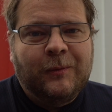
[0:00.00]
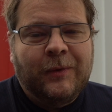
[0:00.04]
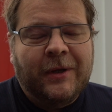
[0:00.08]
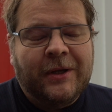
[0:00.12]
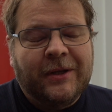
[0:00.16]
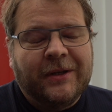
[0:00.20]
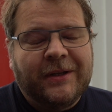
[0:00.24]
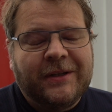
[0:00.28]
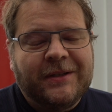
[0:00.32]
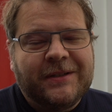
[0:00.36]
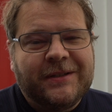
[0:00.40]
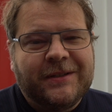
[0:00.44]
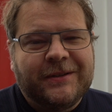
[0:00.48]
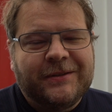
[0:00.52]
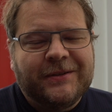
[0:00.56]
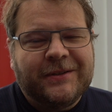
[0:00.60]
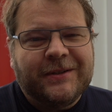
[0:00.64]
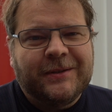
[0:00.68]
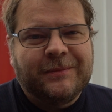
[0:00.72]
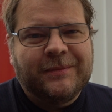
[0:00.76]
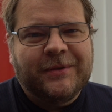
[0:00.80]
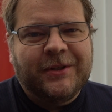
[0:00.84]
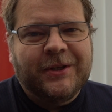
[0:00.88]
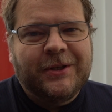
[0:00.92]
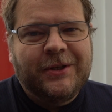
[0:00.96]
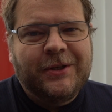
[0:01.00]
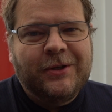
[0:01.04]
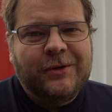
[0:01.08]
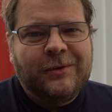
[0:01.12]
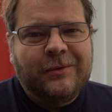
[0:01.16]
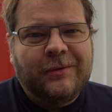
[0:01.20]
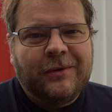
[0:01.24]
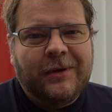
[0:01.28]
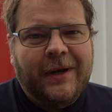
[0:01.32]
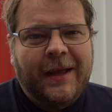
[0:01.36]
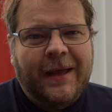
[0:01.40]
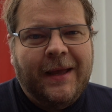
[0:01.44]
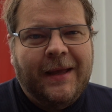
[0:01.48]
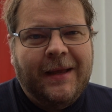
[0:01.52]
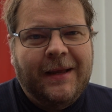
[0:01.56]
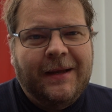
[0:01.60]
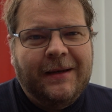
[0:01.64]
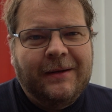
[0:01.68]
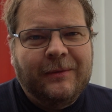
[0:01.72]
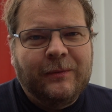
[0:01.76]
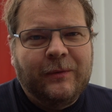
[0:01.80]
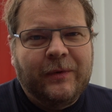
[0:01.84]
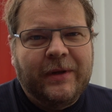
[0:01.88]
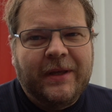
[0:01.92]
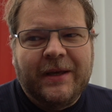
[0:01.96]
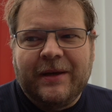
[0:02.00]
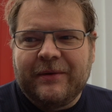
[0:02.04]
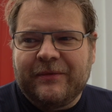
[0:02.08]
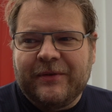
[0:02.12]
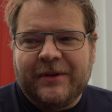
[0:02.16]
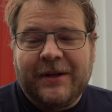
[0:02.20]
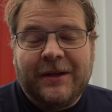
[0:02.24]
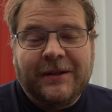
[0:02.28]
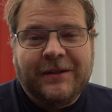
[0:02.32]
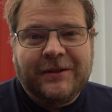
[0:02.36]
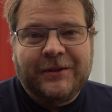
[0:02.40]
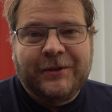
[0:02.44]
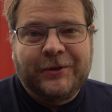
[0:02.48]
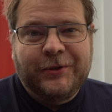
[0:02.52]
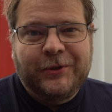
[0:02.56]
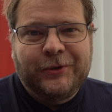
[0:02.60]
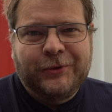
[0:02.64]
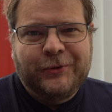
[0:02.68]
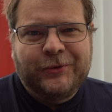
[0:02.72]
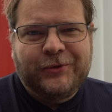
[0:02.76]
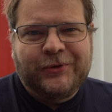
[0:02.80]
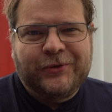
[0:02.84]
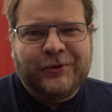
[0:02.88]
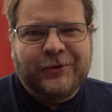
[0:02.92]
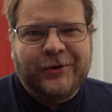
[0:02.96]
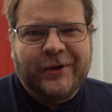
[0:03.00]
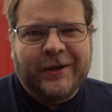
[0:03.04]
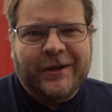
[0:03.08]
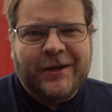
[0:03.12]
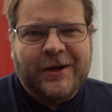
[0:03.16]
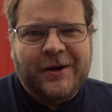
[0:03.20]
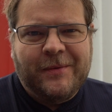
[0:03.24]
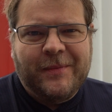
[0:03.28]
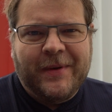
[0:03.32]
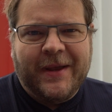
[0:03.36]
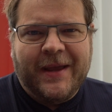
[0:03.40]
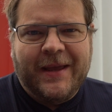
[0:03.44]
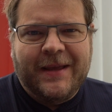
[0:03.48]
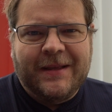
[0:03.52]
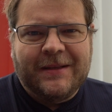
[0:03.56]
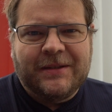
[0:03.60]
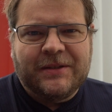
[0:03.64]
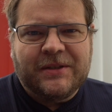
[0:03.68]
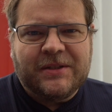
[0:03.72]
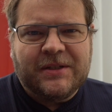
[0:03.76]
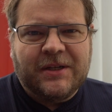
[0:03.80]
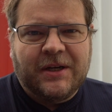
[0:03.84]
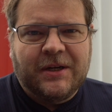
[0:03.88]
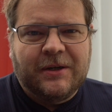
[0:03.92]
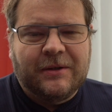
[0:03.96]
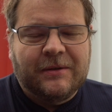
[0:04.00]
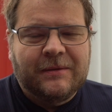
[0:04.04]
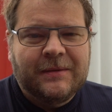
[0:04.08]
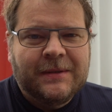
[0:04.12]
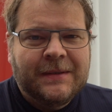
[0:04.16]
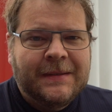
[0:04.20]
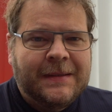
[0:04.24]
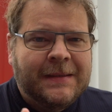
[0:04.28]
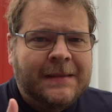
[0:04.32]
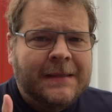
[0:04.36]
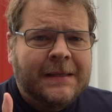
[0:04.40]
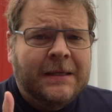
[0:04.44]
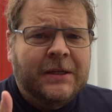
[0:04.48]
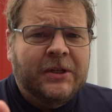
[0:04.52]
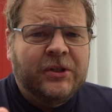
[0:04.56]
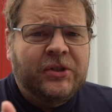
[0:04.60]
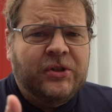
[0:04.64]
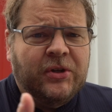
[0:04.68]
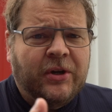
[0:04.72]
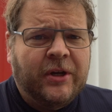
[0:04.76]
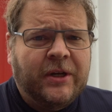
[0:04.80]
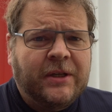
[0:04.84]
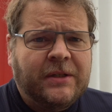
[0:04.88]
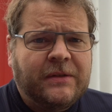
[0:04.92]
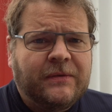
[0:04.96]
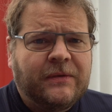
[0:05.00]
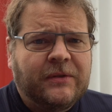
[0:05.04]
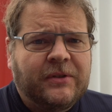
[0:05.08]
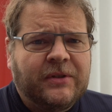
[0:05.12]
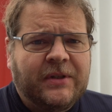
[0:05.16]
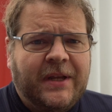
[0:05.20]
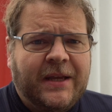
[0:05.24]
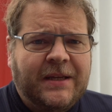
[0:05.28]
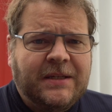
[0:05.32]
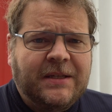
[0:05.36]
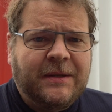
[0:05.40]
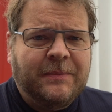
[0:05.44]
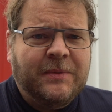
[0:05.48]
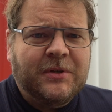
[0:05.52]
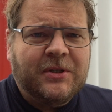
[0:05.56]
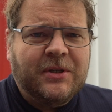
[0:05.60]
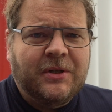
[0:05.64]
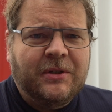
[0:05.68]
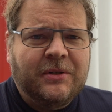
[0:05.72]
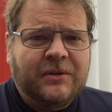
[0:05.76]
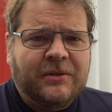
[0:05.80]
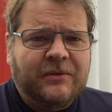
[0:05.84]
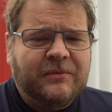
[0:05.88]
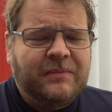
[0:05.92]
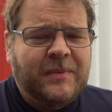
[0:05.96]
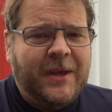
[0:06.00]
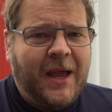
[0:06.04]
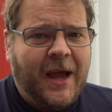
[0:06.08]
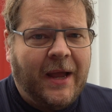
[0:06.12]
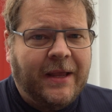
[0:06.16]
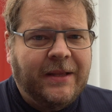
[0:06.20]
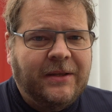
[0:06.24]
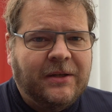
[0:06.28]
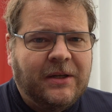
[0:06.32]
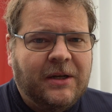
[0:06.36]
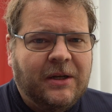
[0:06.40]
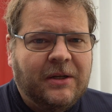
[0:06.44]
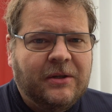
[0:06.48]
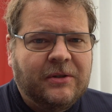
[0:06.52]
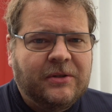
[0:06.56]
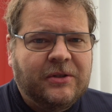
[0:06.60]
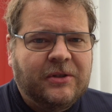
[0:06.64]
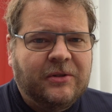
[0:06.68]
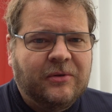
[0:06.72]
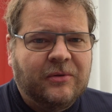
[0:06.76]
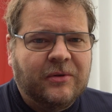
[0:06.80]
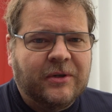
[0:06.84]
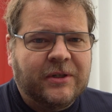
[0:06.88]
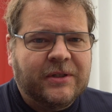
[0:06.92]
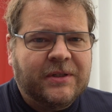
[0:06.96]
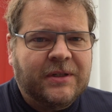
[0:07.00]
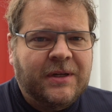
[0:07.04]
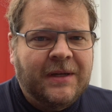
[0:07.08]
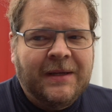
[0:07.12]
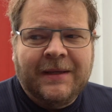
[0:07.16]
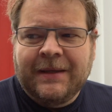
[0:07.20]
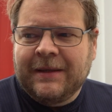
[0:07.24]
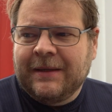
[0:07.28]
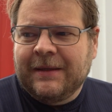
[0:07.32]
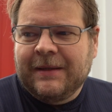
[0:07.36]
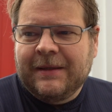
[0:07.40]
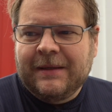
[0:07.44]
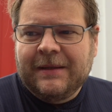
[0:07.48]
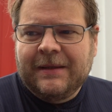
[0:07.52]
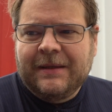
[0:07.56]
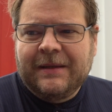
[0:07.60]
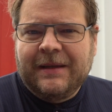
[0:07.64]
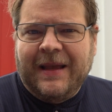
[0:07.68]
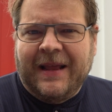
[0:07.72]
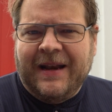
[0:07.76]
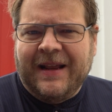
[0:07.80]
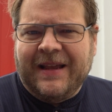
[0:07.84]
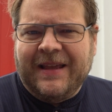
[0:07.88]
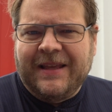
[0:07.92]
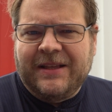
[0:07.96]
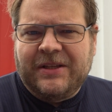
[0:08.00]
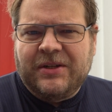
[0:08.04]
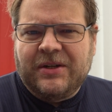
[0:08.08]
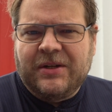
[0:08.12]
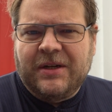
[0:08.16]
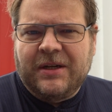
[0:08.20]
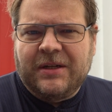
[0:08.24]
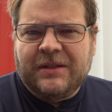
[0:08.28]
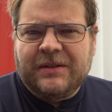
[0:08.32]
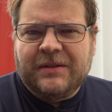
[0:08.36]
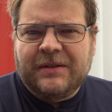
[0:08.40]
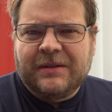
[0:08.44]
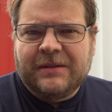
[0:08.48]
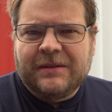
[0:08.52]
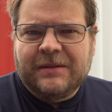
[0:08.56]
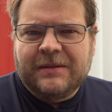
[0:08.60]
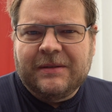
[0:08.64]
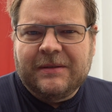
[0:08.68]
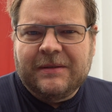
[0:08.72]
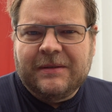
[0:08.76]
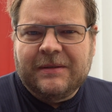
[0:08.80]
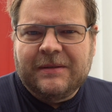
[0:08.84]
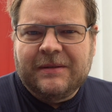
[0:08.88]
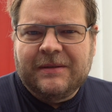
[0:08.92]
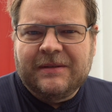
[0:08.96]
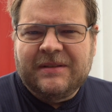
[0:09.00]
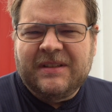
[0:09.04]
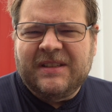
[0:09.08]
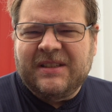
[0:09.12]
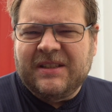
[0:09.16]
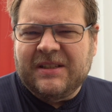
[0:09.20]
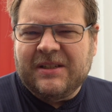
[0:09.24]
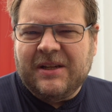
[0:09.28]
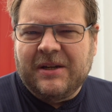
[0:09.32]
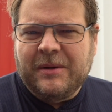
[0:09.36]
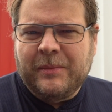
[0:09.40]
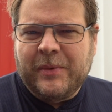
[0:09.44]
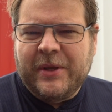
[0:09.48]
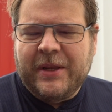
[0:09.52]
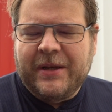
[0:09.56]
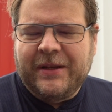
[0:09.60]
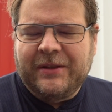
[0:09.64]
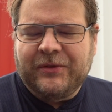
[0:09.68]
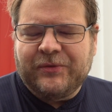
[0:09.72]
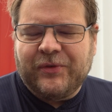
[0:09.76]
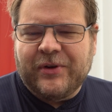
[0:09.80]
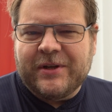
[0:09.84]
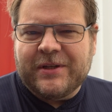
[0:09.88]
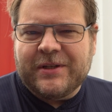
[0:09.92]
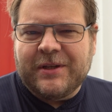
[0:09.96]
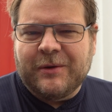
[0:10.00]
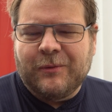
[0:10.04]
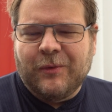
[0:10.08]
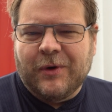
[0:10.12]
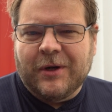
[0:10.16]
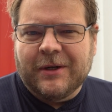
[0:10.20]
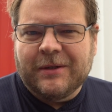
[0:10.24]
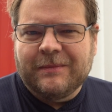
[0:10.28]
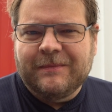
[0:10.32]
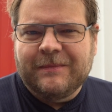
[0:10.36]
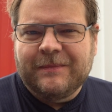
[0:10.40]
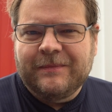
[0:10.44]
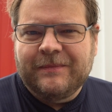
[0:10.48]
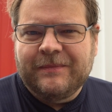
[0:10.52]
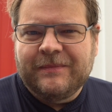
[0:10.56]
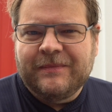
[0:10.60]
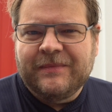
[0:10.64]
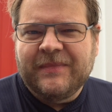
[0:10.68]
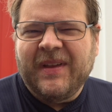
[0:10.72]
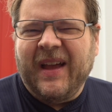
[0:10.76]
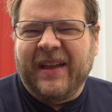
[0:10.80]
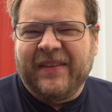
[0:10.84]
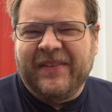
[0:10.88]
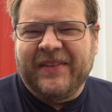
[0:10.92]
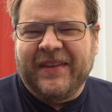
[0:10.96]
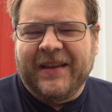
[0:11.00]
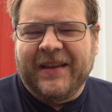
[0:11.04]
we're gonna install something new and we have another new toy coming in. So join us for today's episode of Behind the Closed Doors. And I kid you not, this is gonna be an interesting one, I